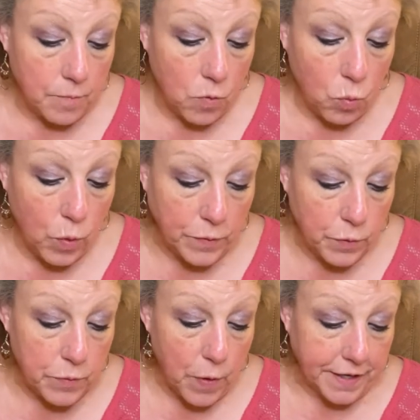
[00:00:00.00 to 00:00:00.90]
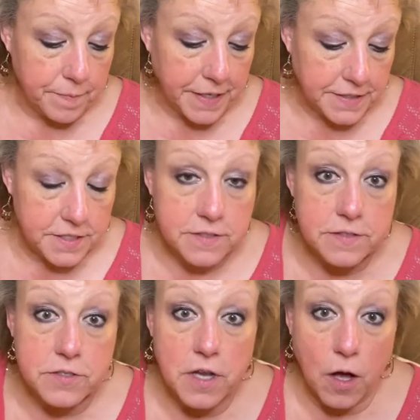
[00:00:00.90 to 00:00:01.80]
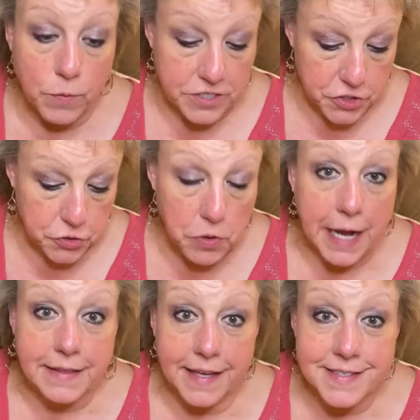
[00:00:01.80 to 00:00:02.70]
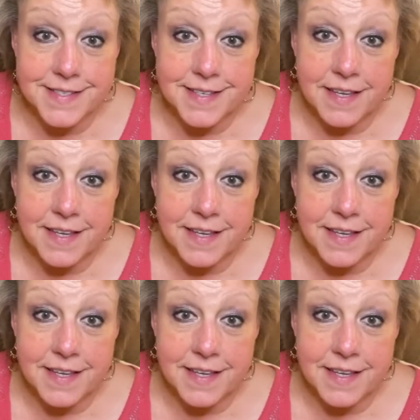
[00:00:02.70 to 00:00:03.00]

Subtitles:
when we recommended always 2 highlights,